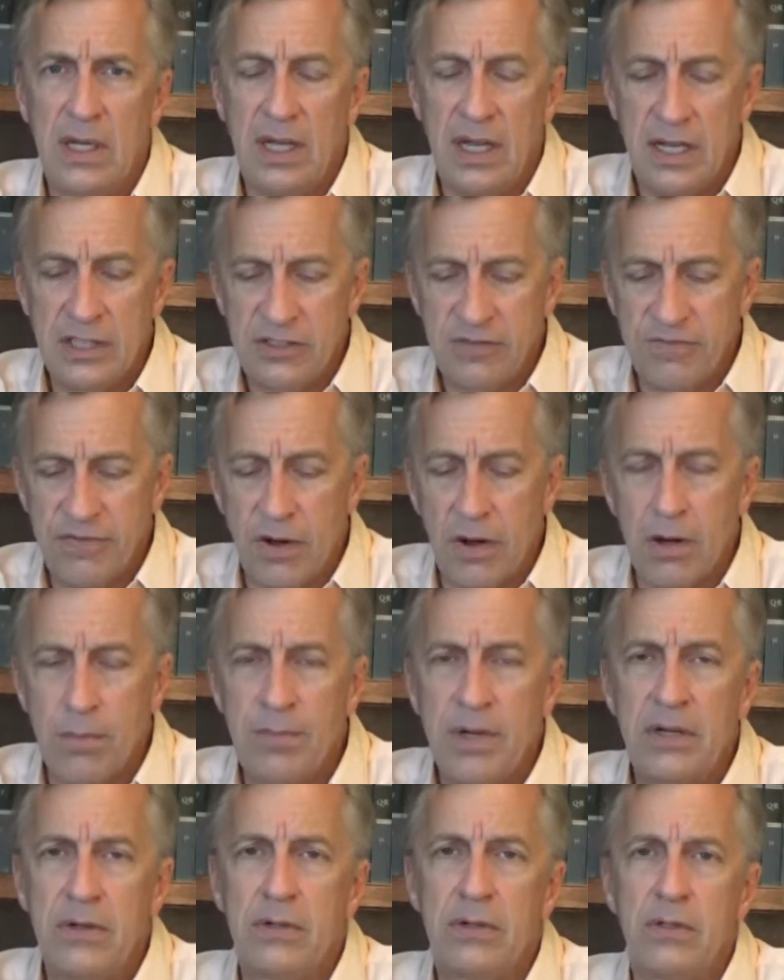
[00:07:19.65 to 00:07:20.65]
It's far
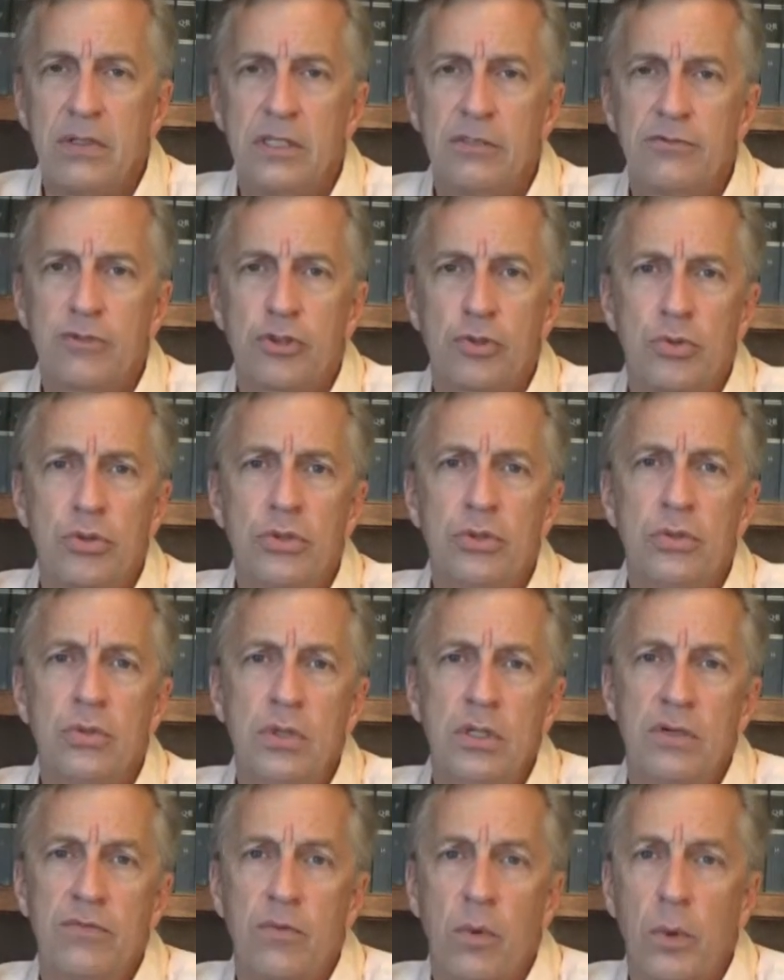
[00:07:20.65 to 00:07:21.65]
better to live true,
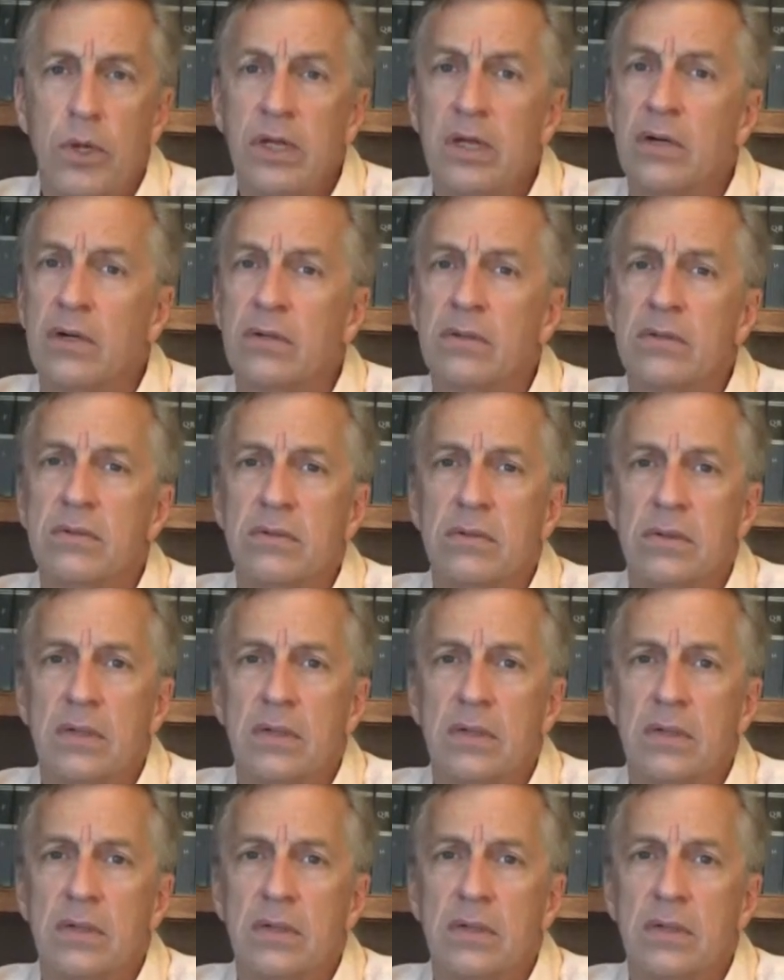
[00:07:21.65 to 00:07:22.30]
live real.